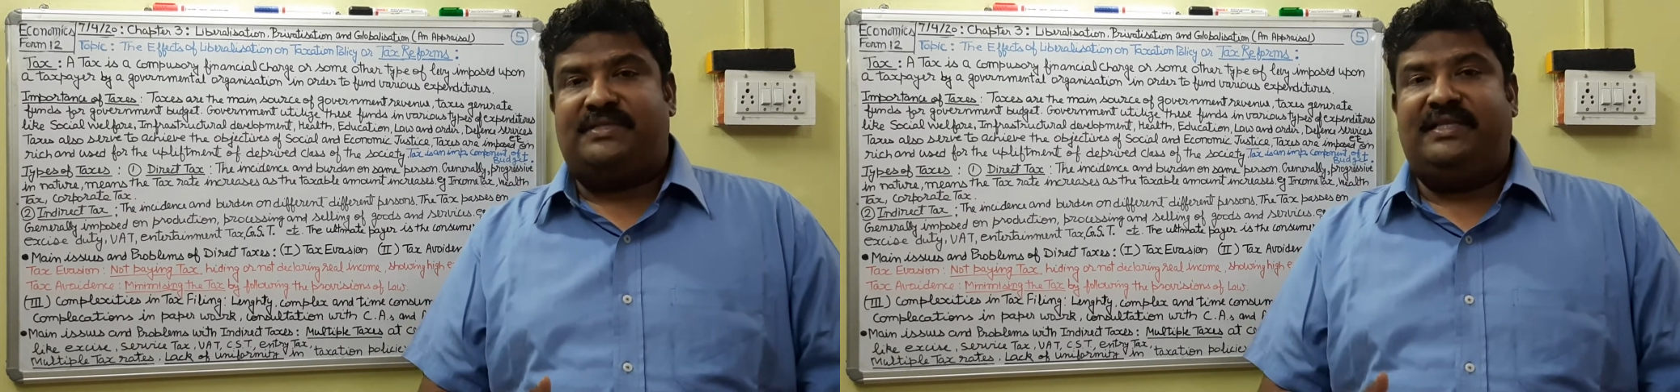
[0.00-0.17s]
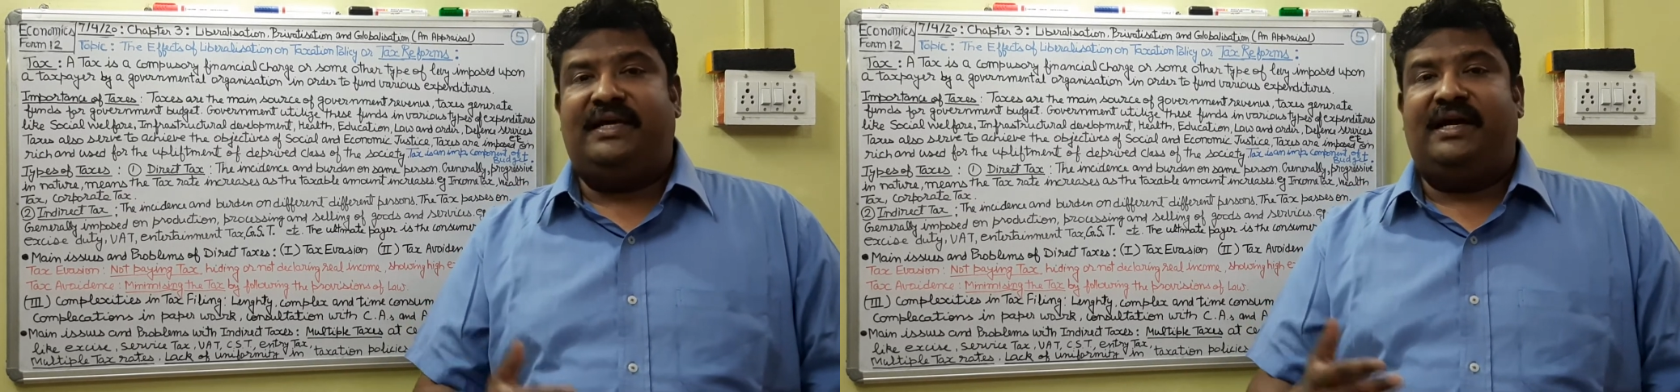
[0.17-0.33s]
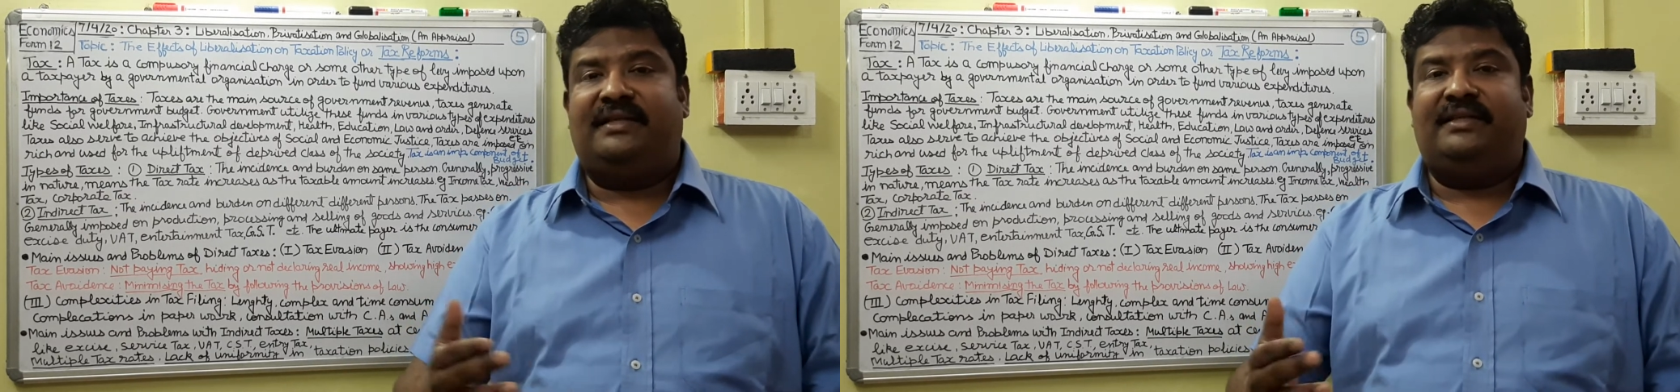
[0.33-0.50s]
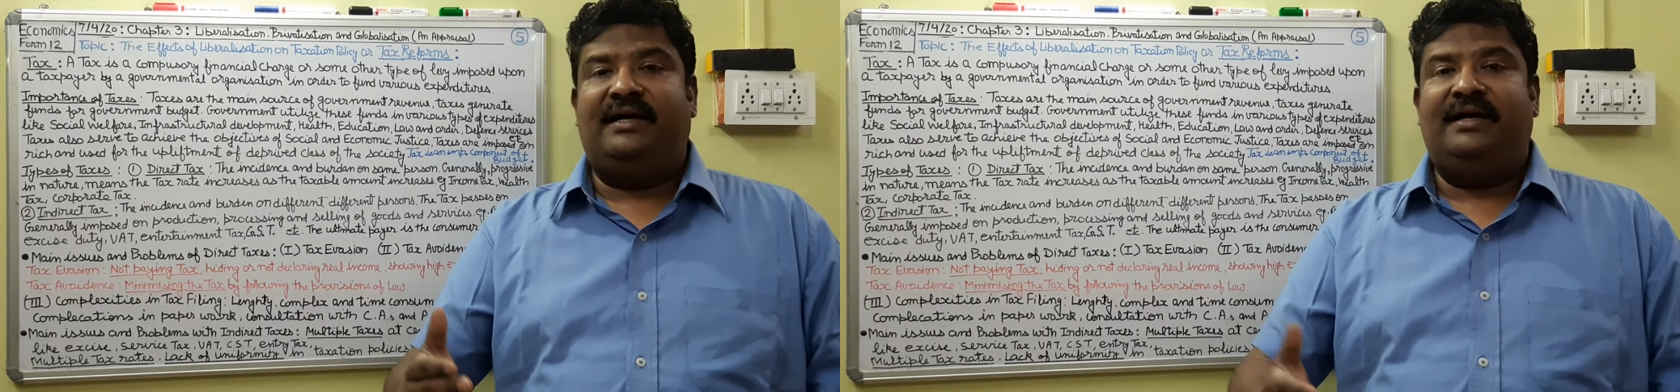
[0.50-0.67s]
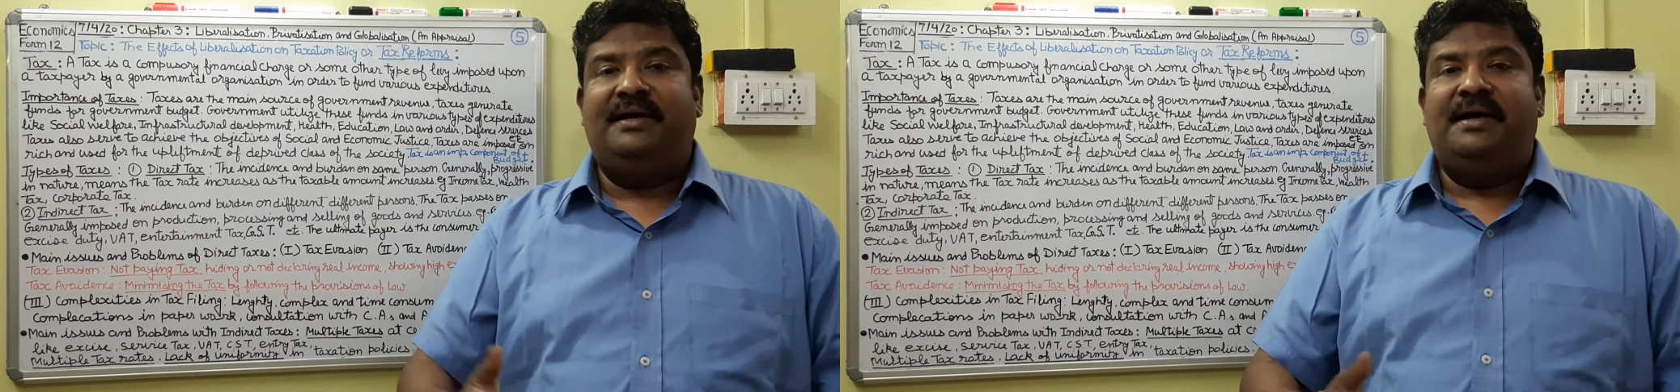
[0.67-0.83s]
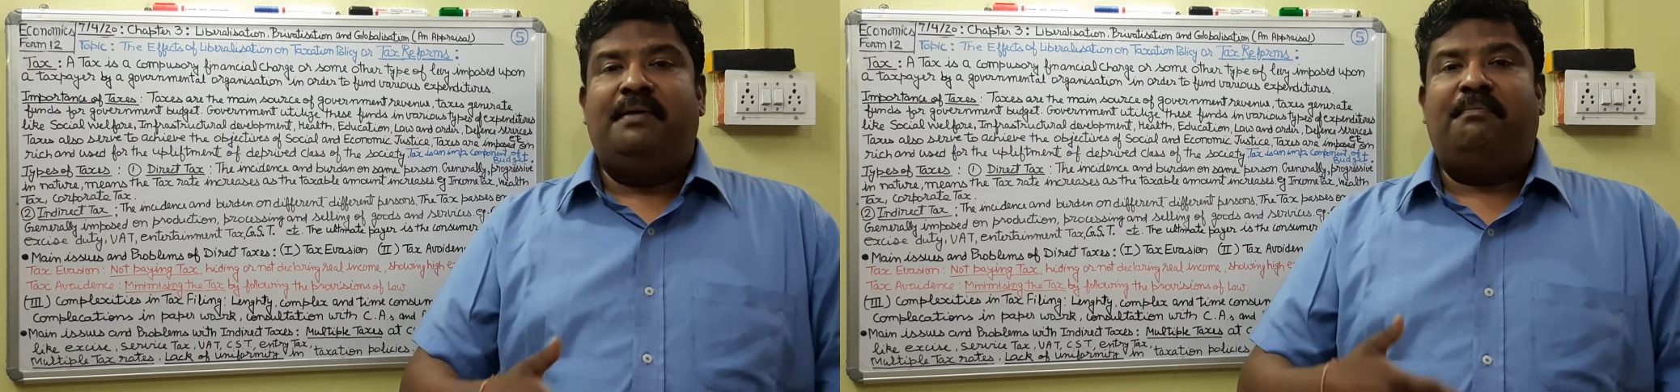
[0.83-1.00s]
they are the
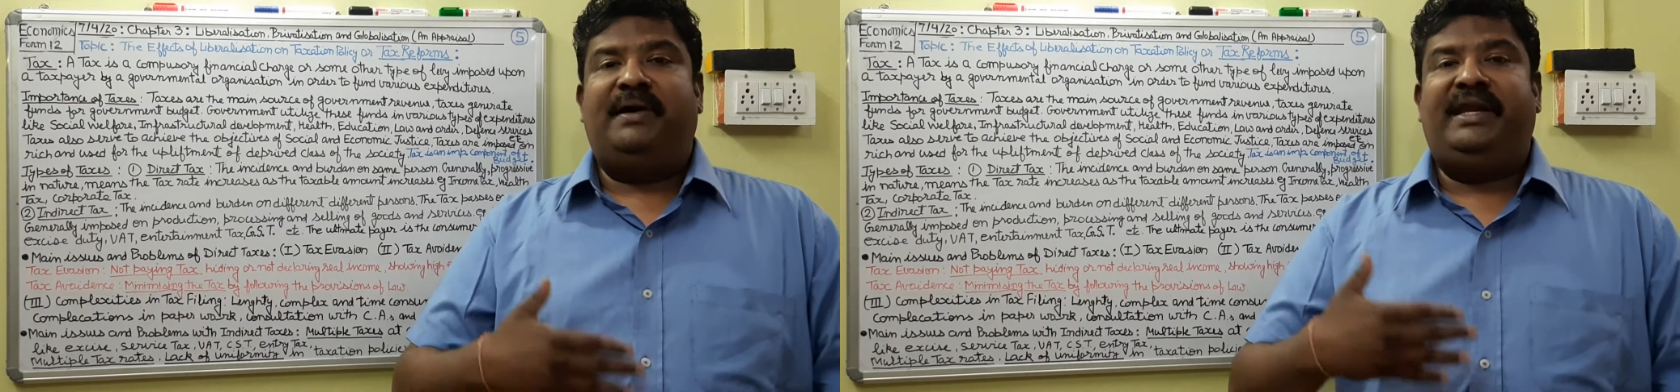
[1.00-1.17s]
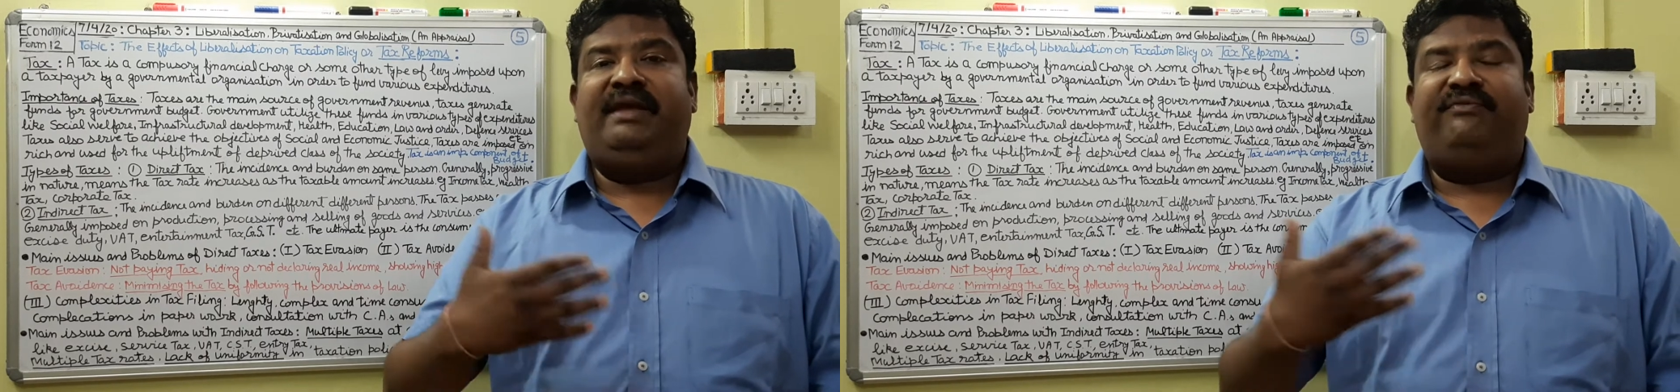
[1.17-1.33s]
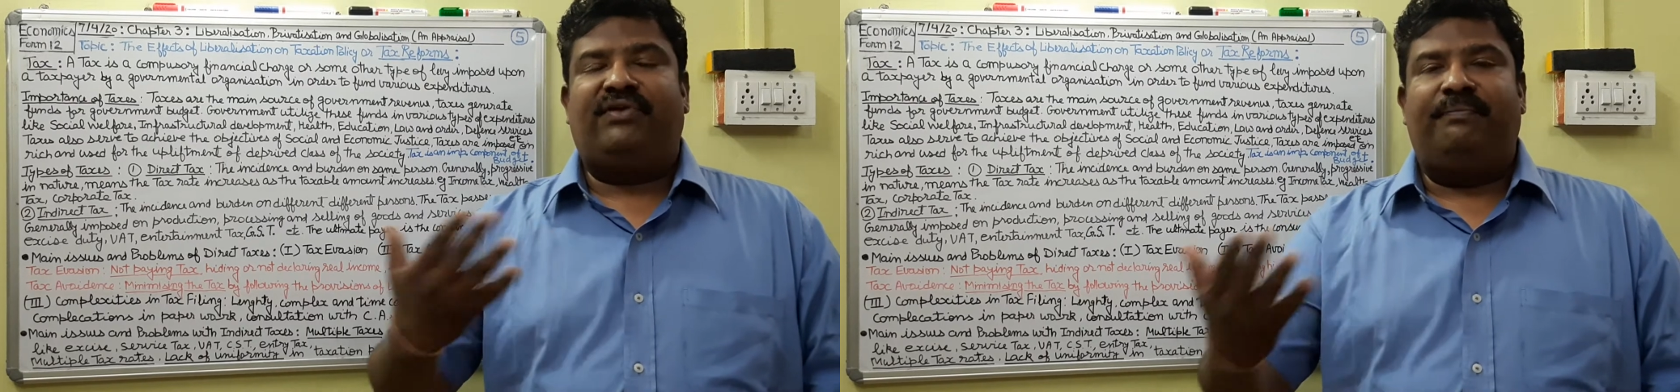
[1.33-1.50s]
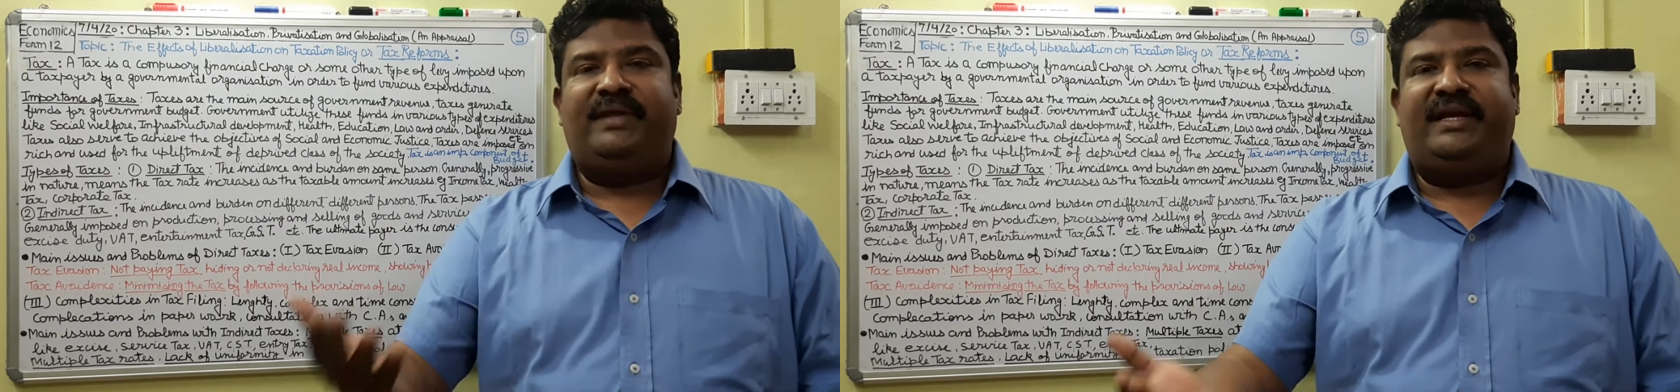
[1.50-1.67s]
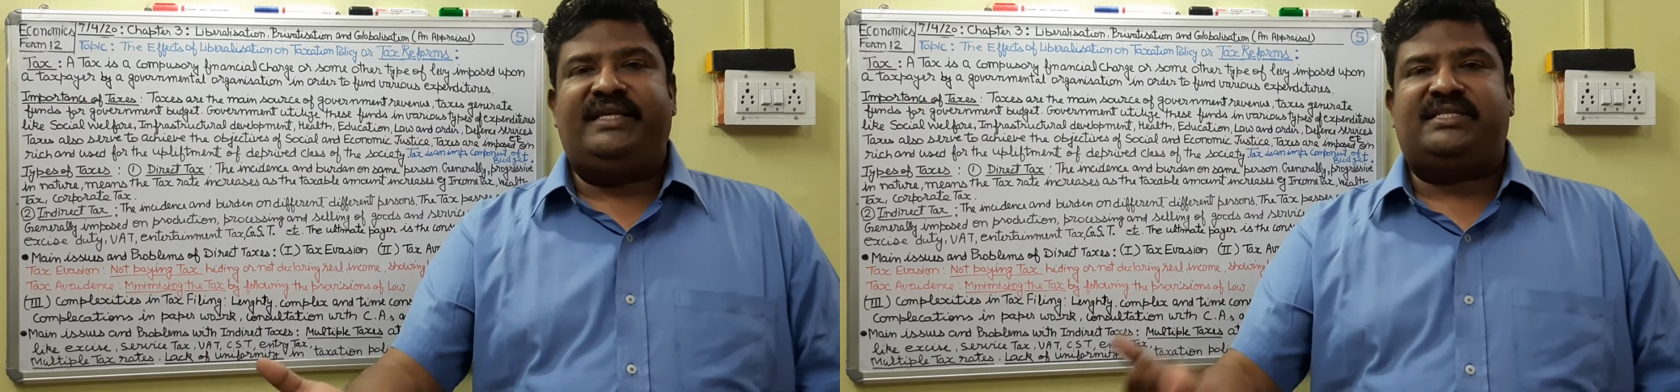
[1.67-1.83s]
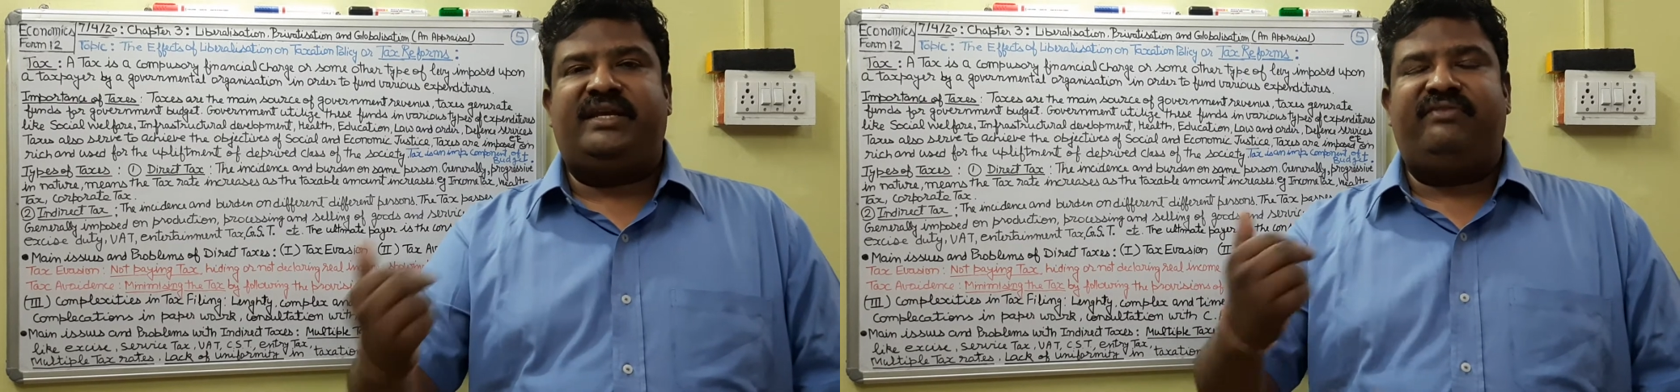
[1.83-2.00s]
money from the
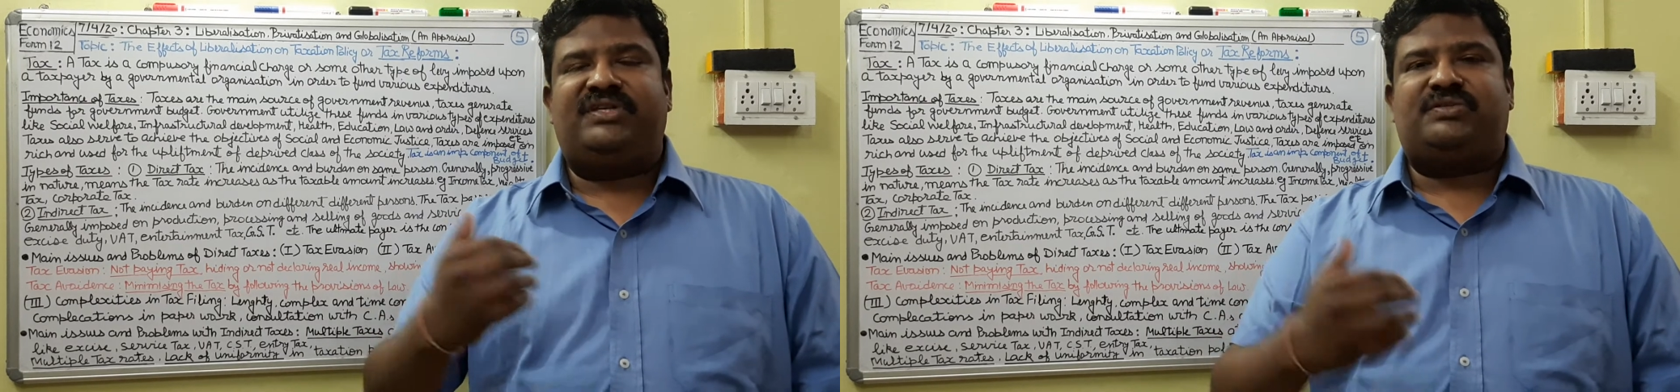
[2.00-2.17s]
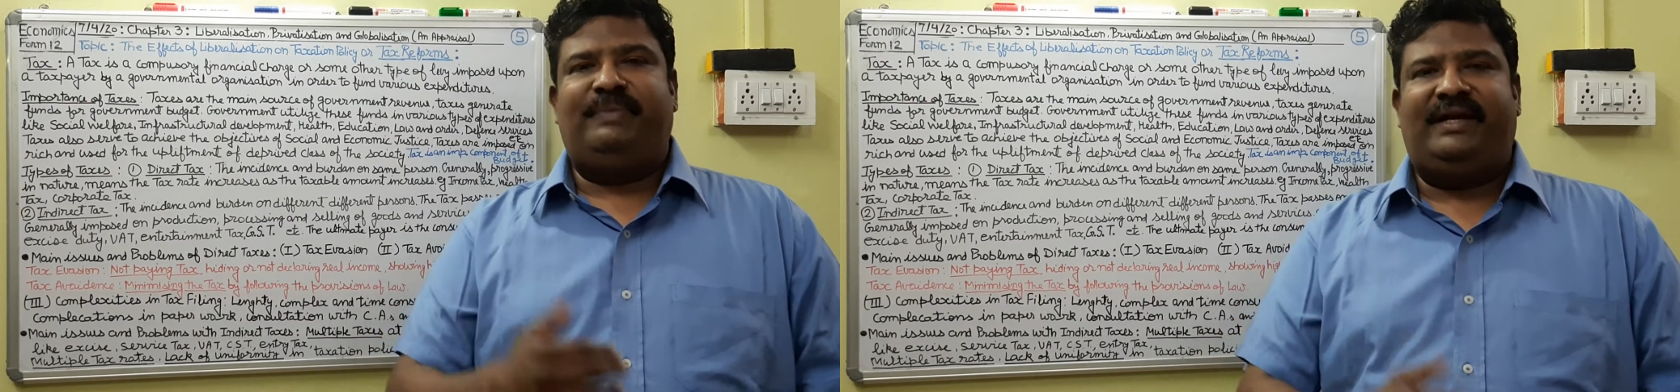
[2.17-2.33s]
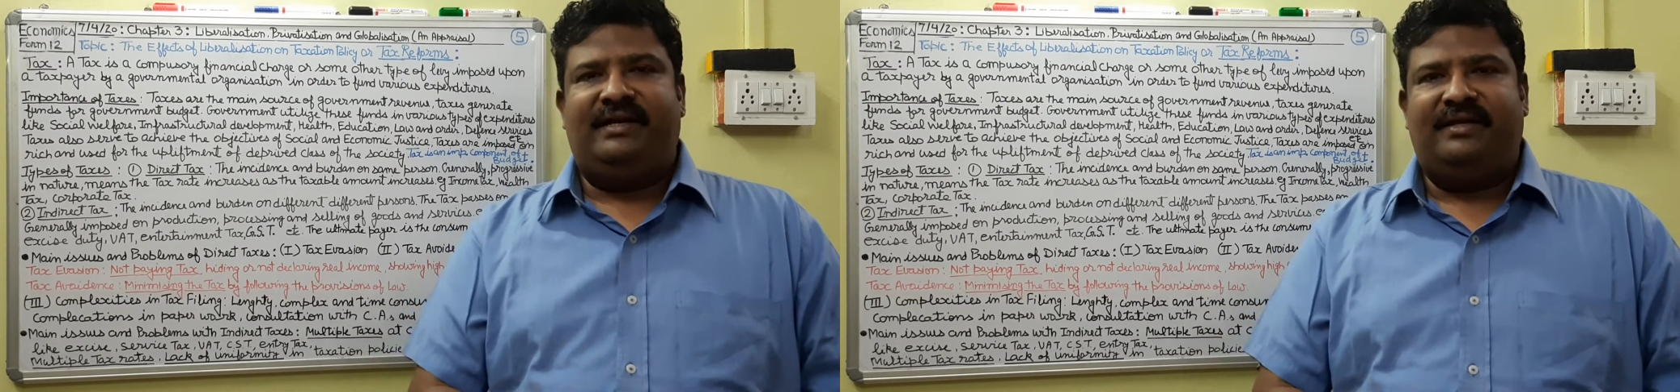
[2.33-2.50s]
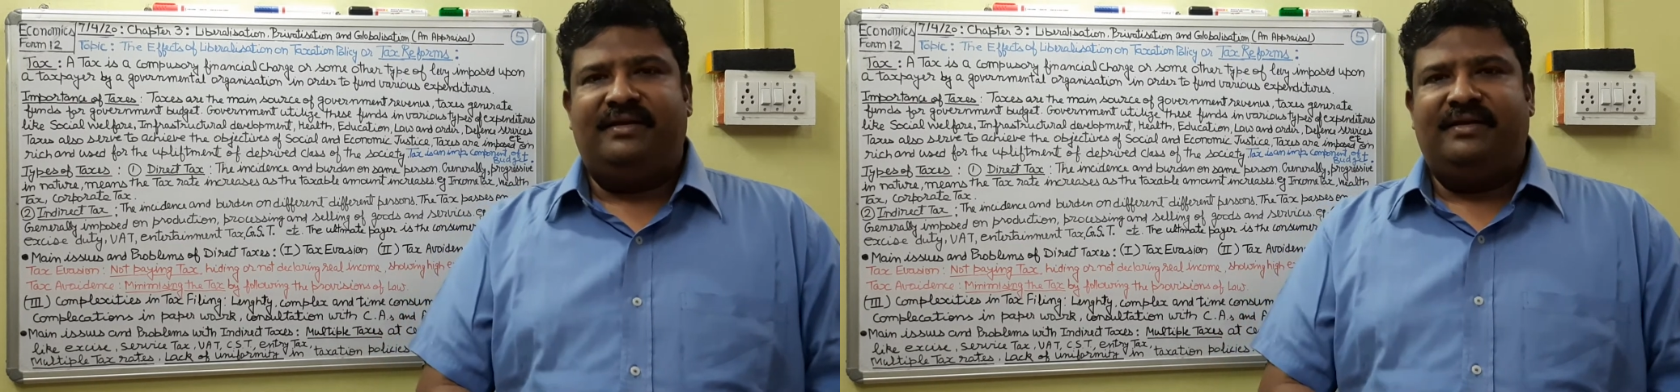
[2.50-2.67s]
disinvestment,